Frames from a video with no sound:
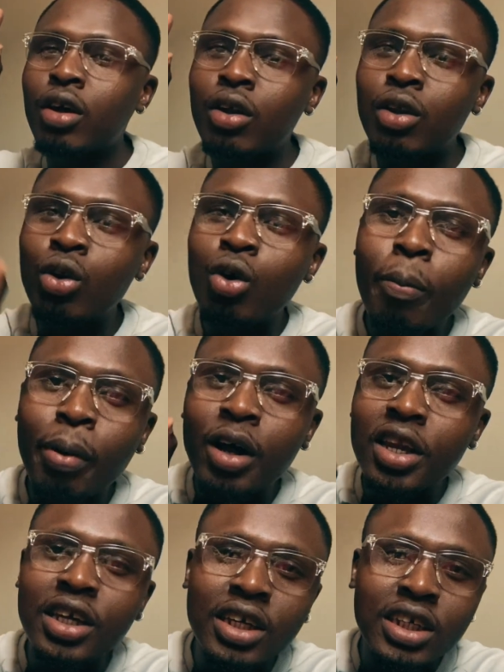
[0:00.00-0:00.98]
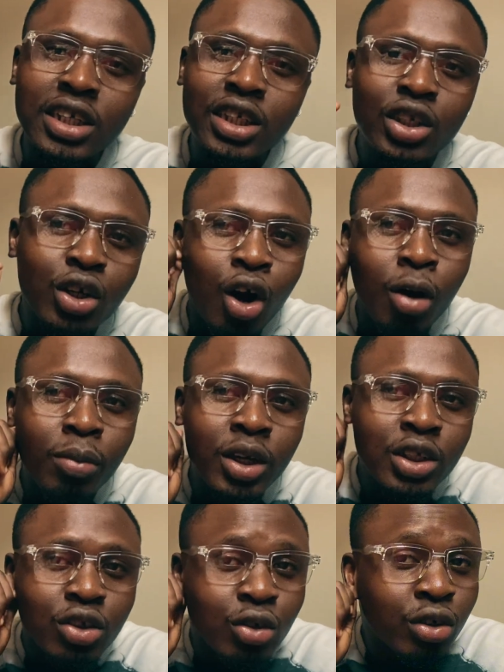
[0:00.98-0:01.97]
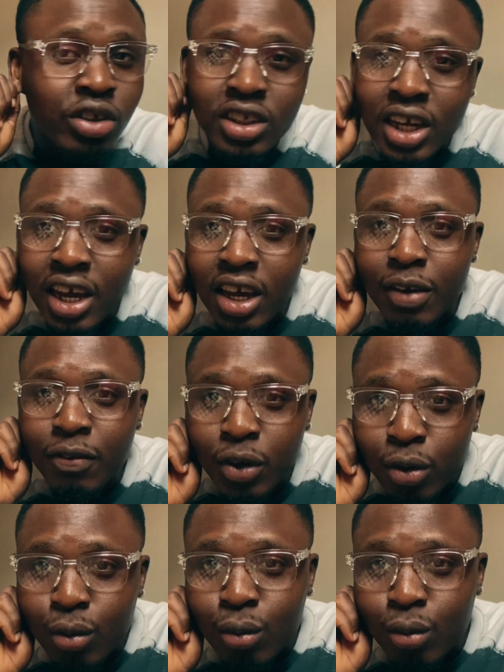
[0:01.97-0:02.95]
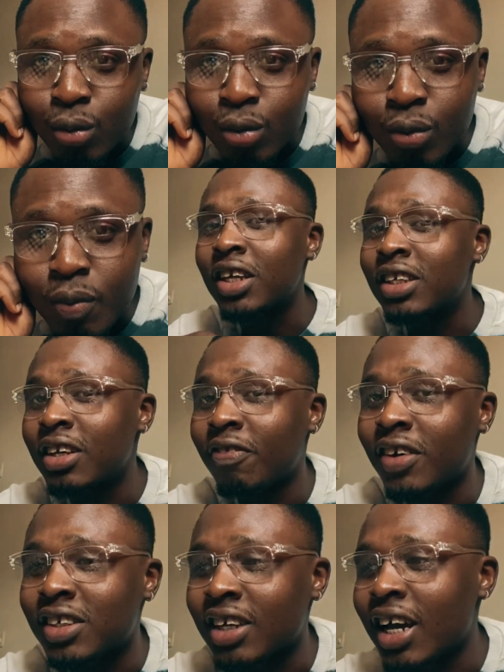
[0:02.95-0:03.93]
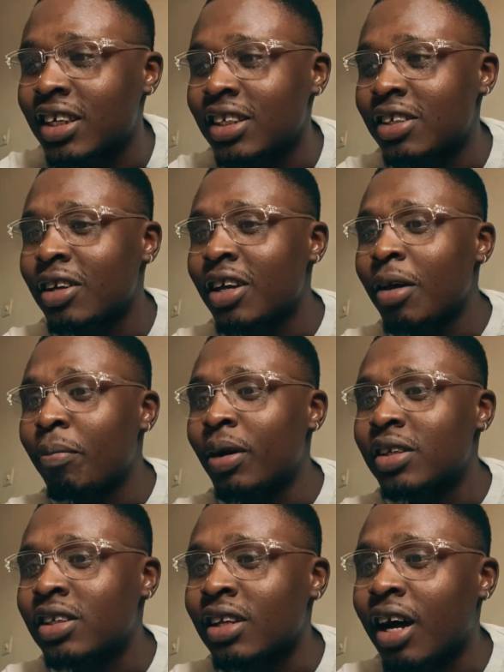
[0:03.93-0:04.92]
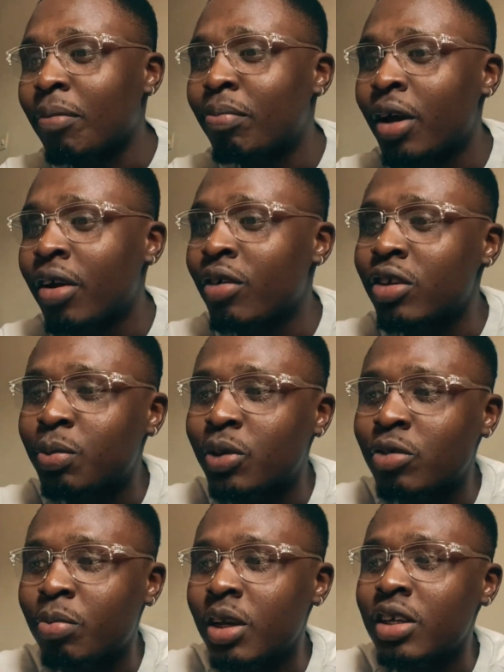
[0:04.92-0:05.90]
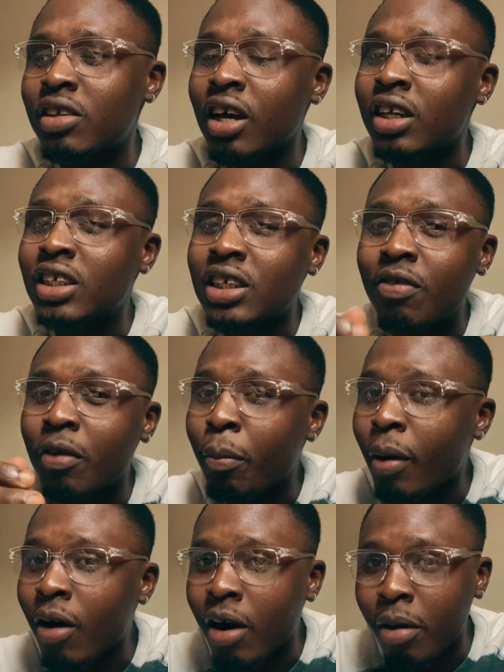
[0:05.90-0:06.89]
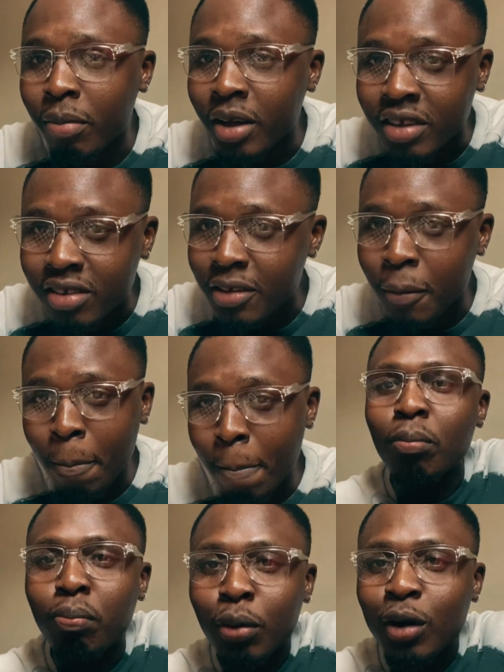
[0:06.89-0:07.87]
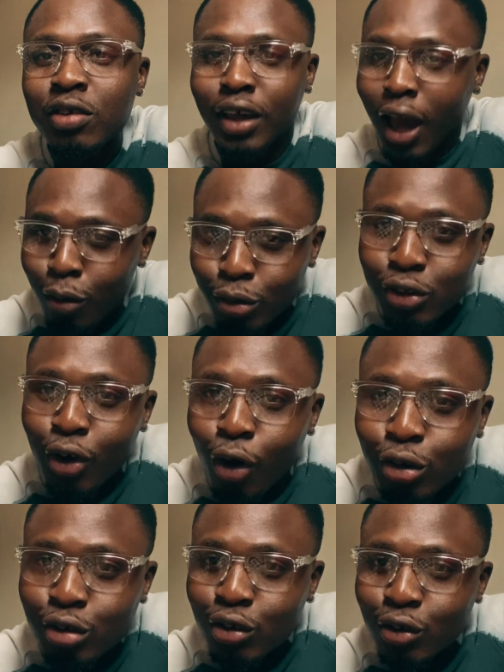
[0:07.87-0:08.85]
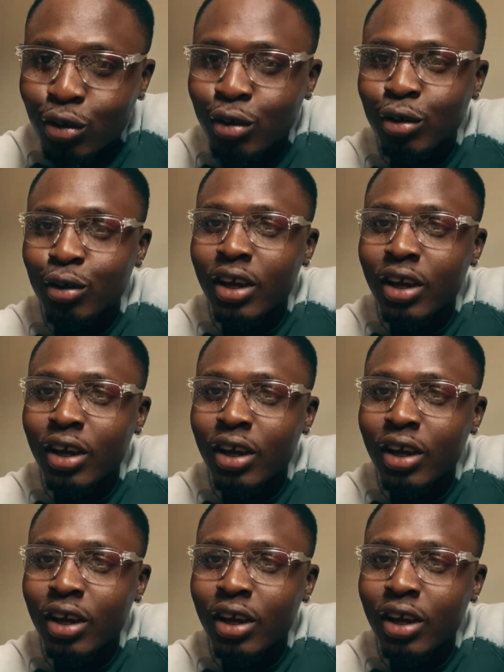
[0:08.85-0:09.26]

Nobody is coming to save you. It emphasizes personal responsibility and self-empowerment. But I would also